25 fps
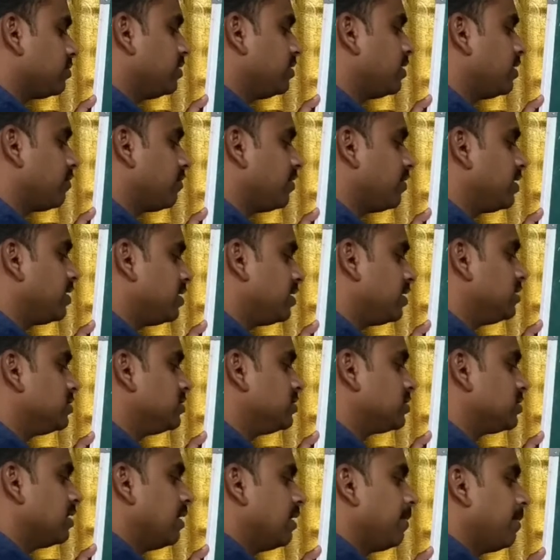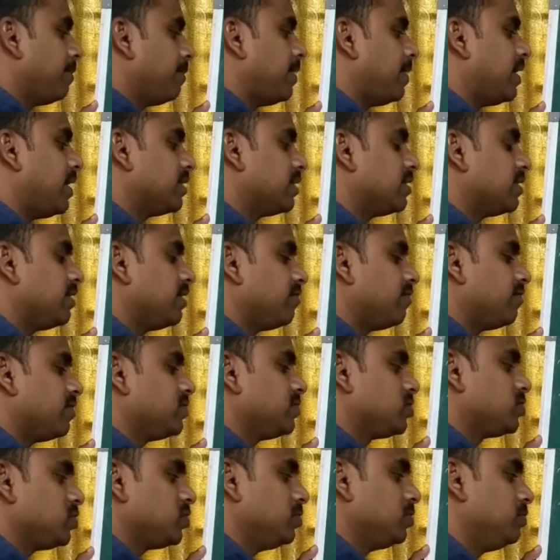interference? Path difference
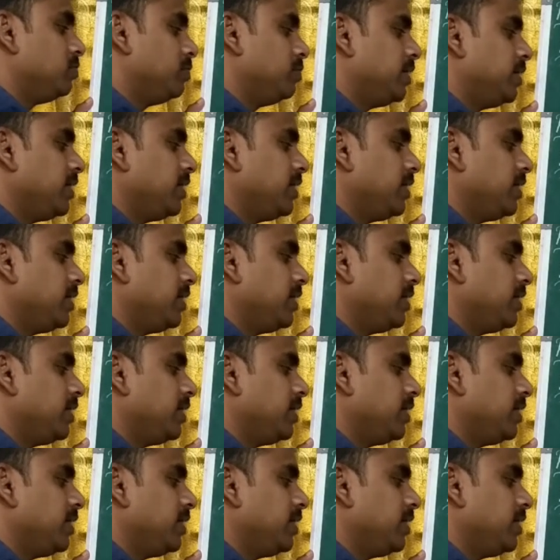should